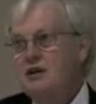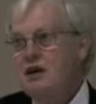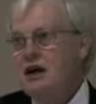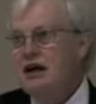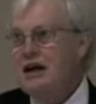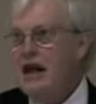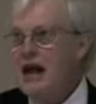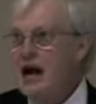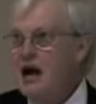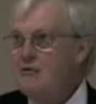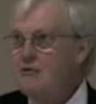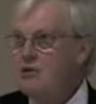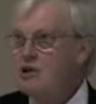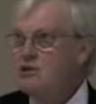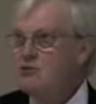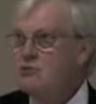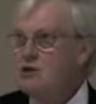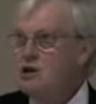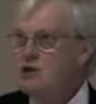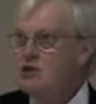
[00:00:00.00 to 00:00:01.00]
On
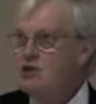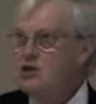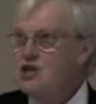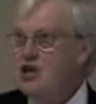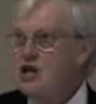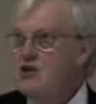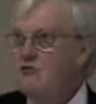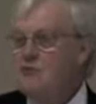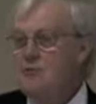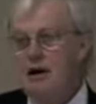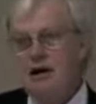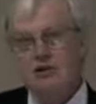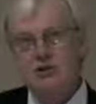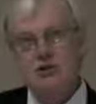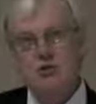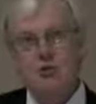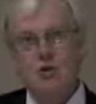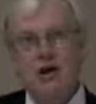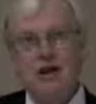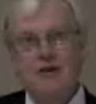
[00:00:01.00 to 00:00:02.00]
average, we achieve about
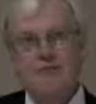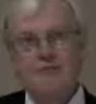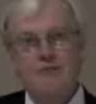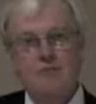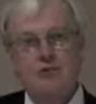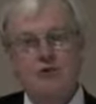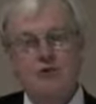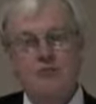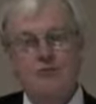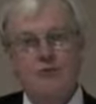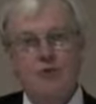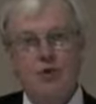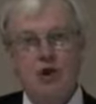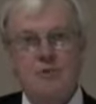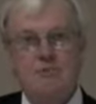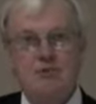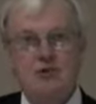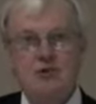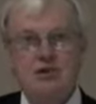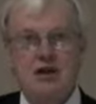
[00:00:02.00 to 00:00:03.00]
20 to
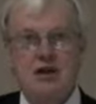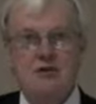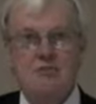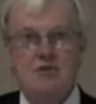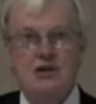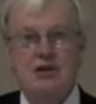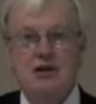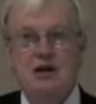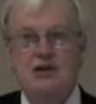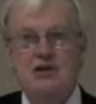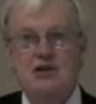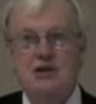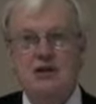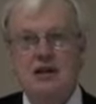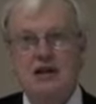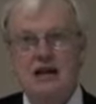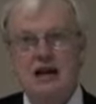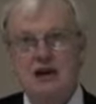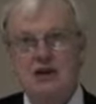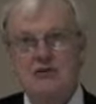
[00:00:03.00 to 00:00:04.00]
40% reduction
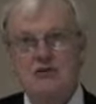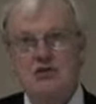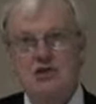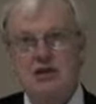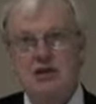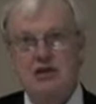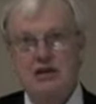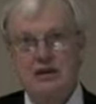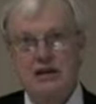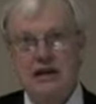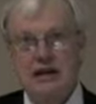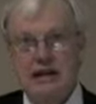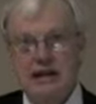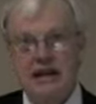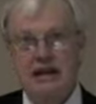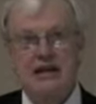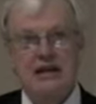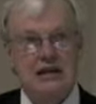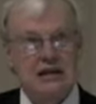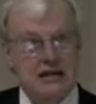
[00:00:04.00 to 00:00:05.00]
in energy,
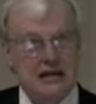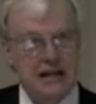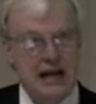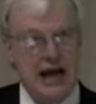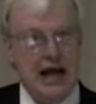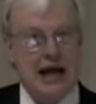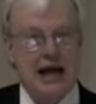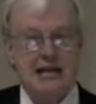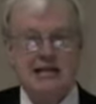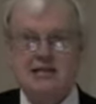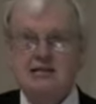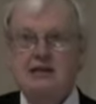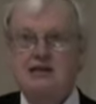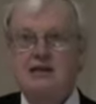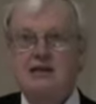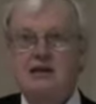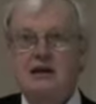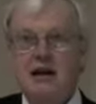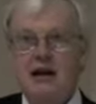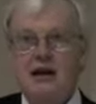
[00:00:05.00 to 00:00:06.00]
again, gas
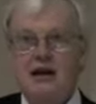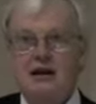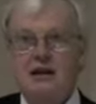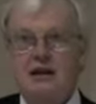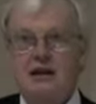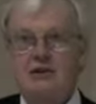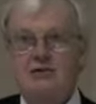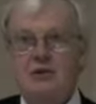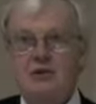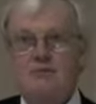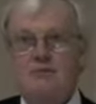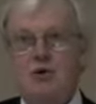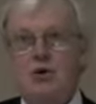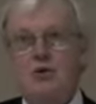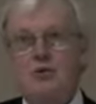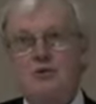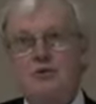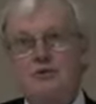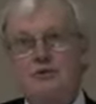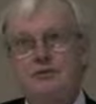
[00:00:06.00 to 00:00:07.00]
and electric
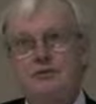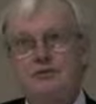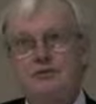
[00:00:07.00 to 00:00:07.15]
both.